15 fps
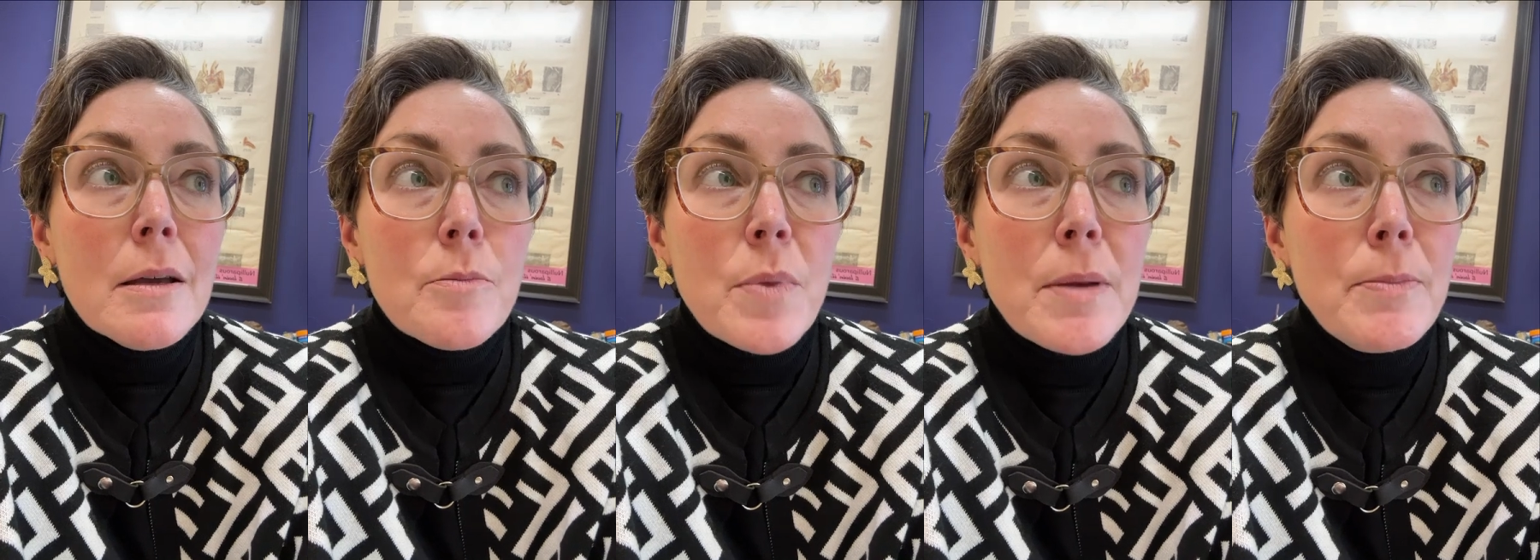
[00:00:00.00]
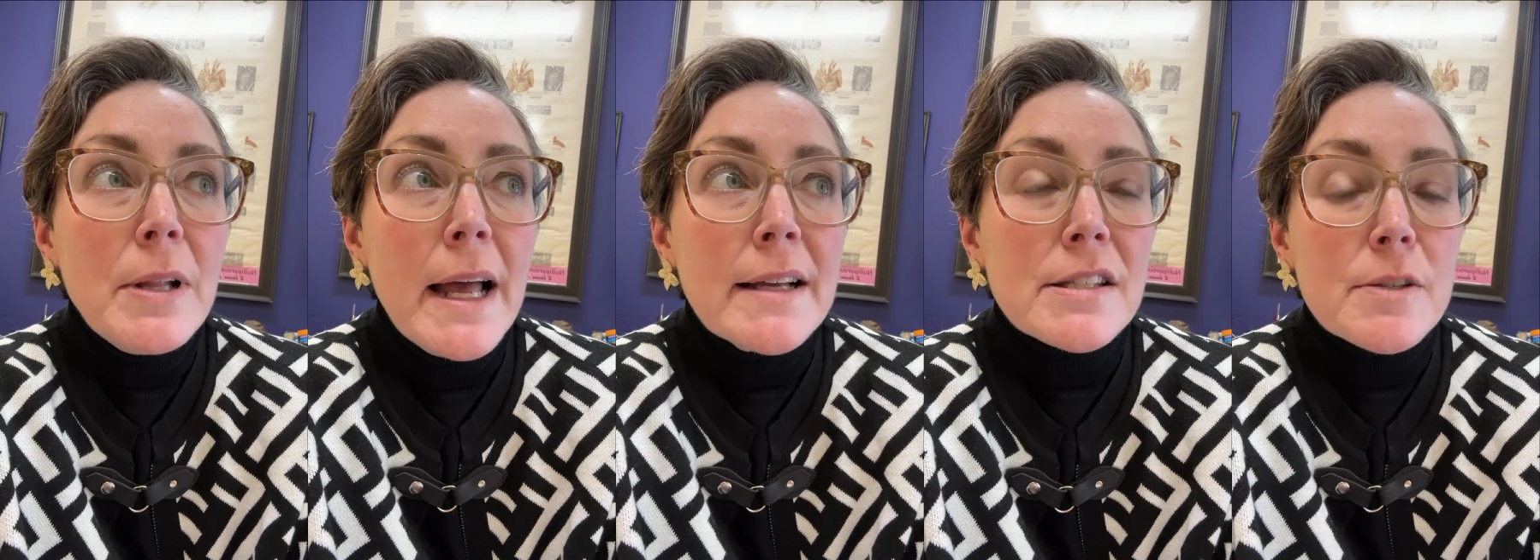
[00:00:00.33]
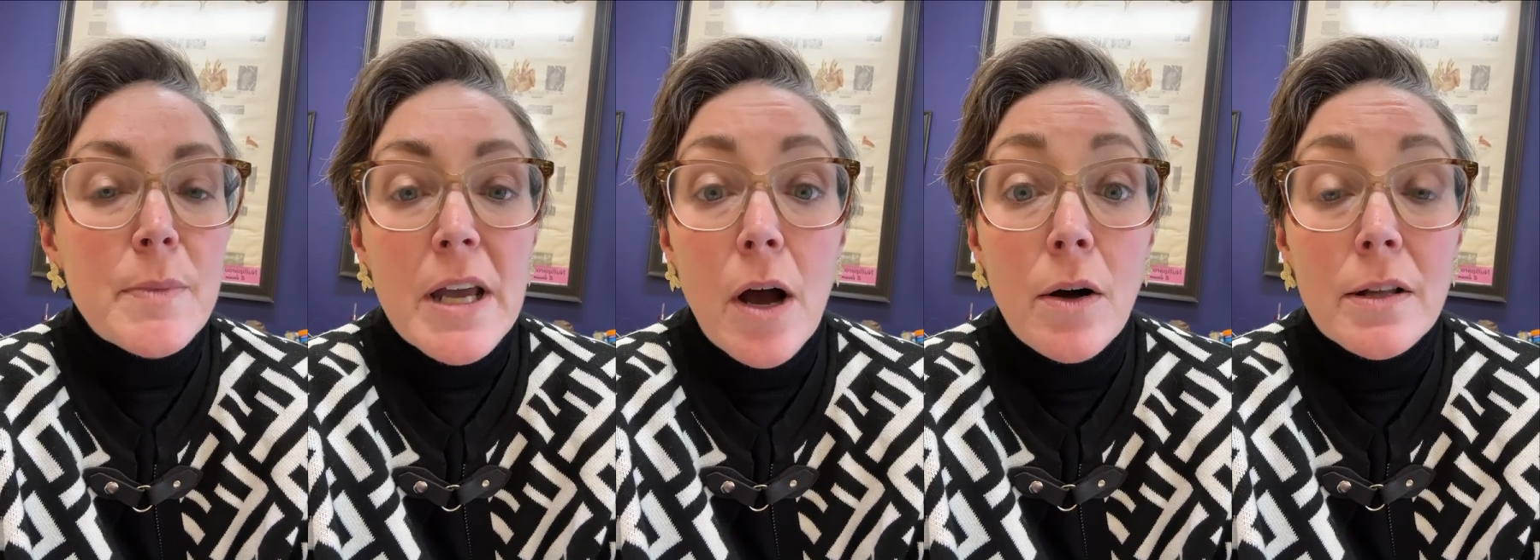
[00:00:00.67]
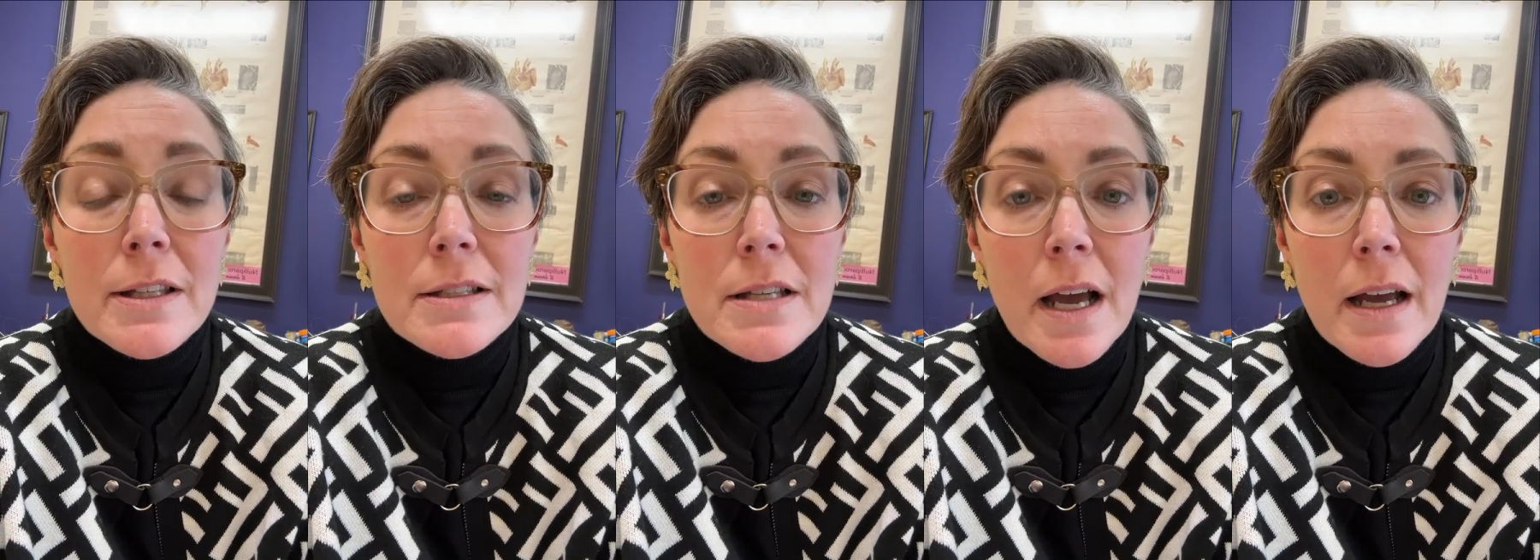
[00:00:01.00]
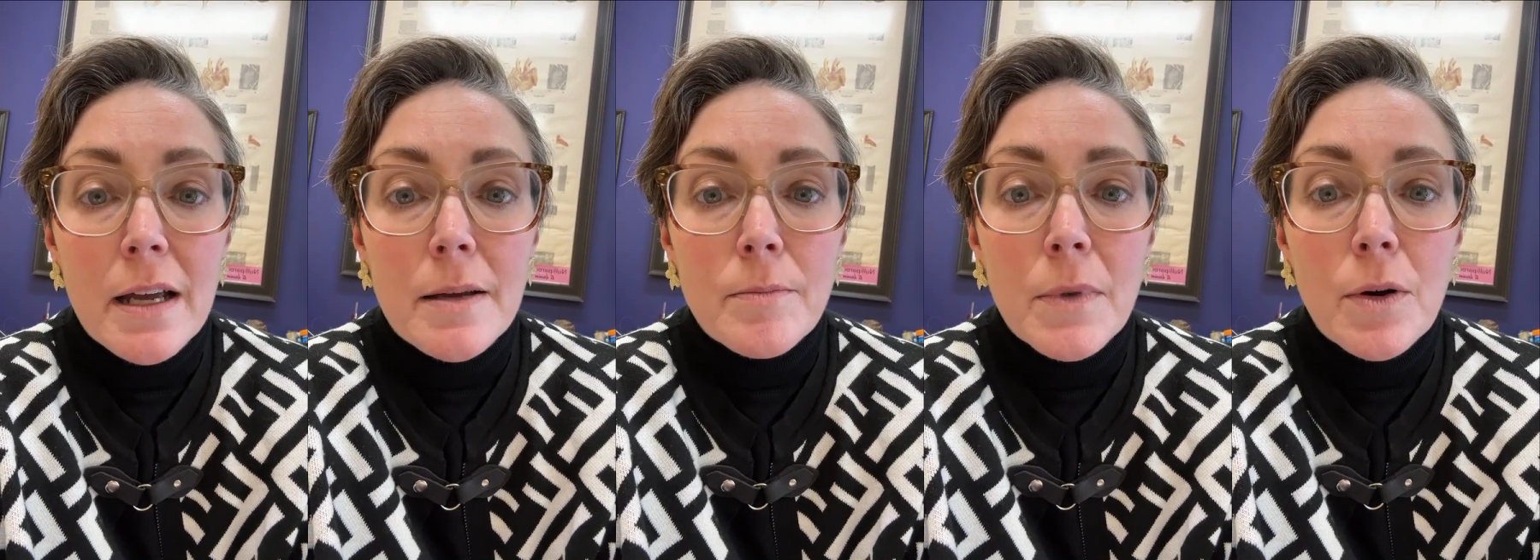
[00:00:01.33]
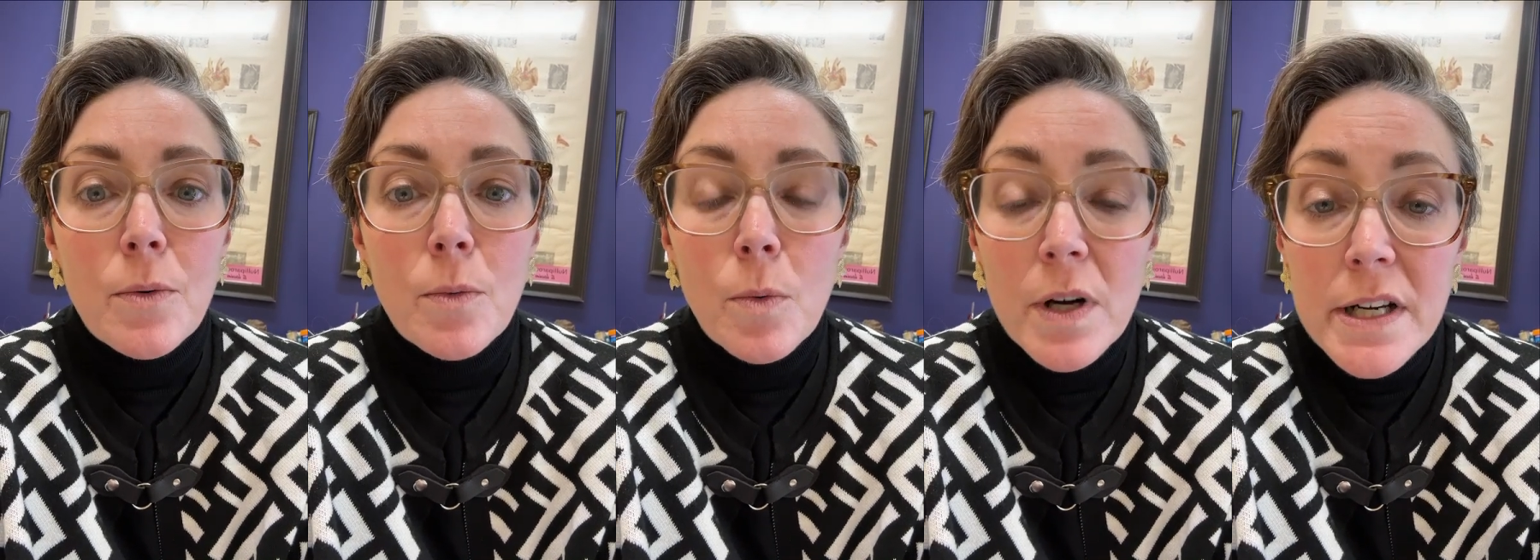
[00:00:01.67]
People ask me all the time,
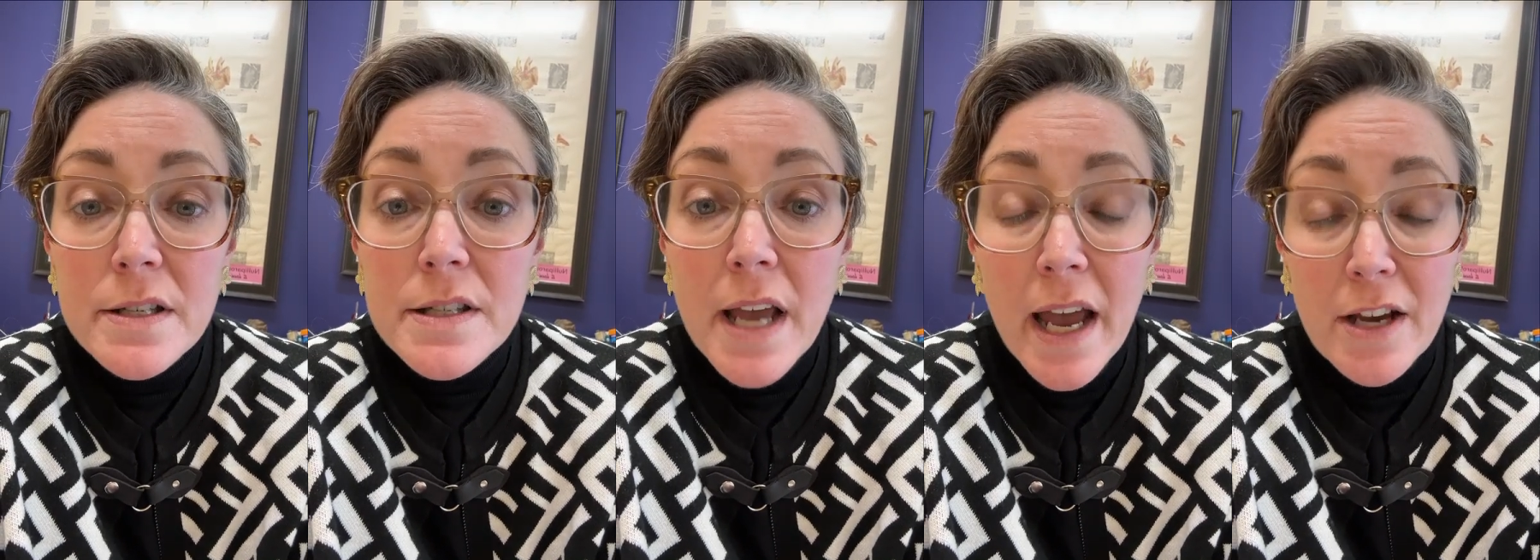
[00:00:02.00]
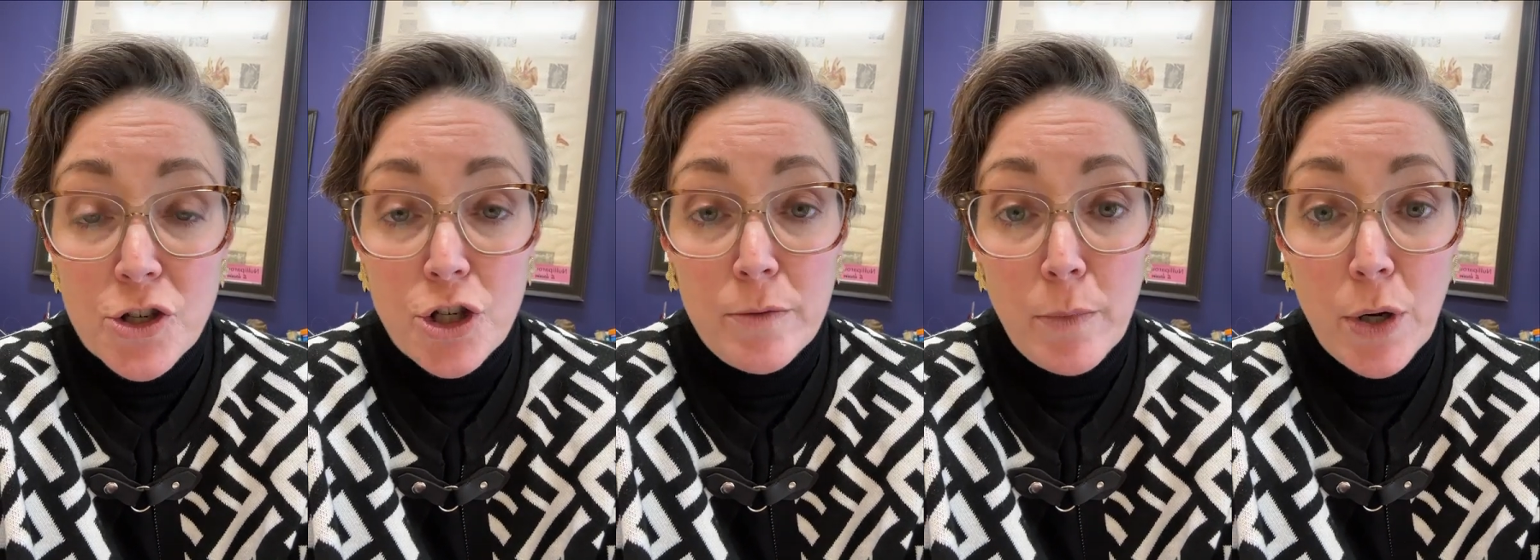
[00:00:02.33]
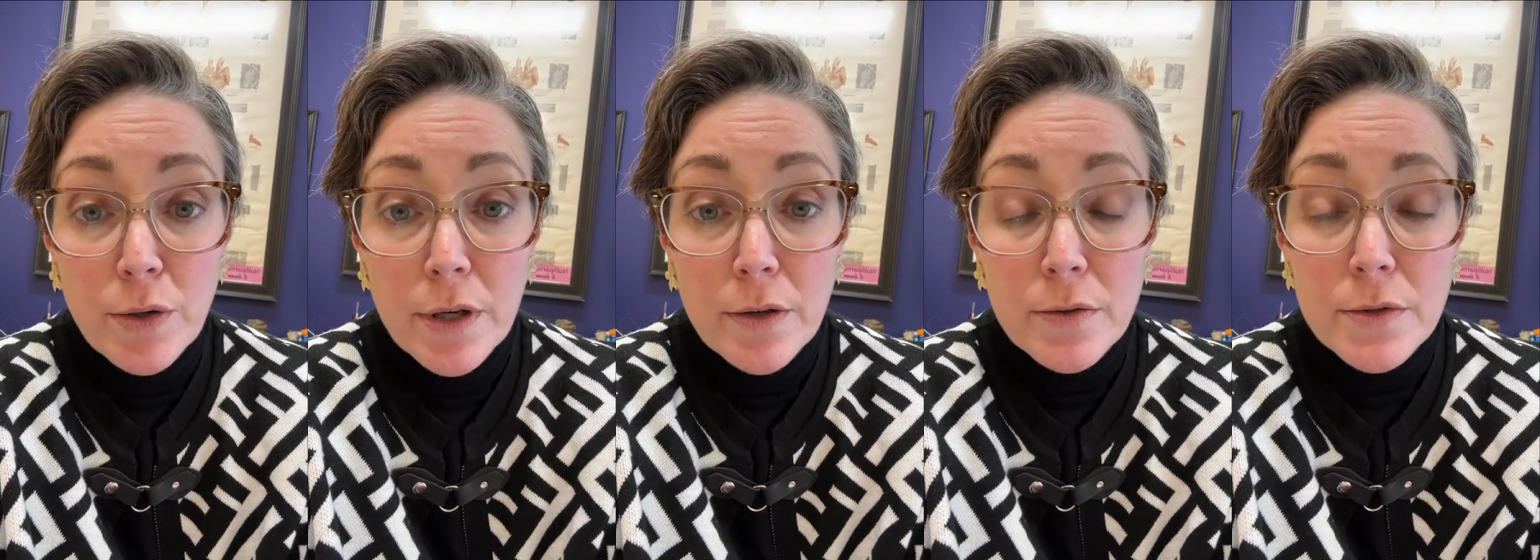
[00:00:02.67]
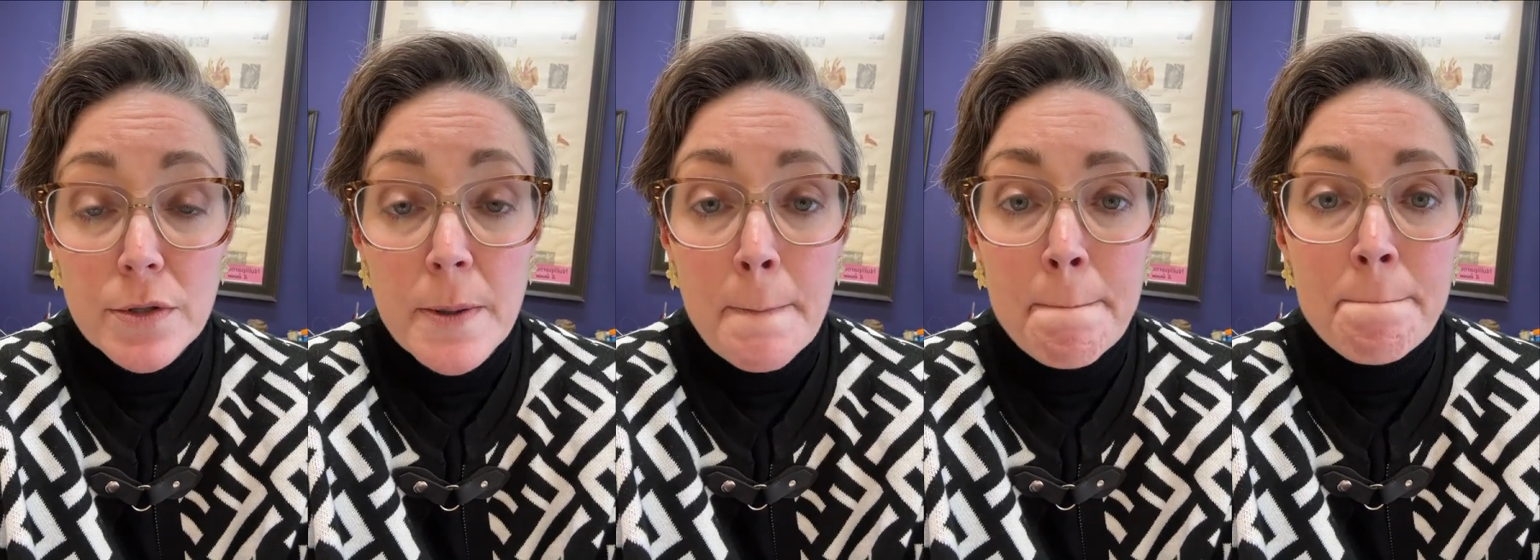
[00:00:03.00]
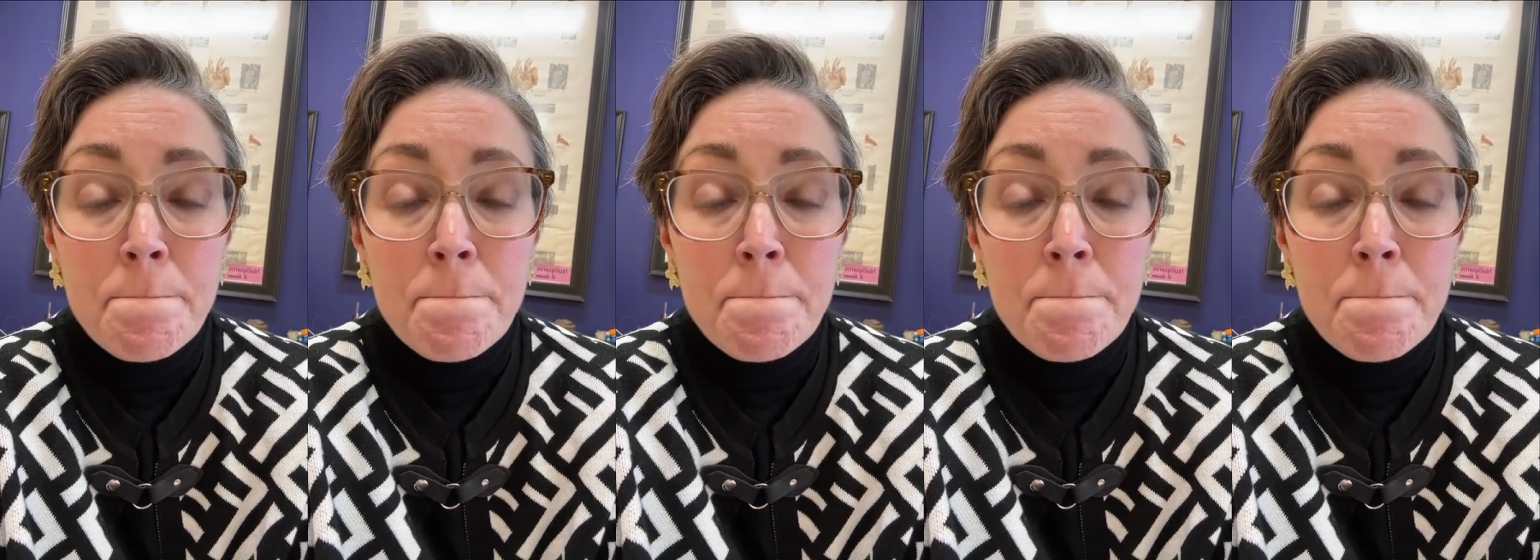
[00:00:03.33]
what is Hashimoto's?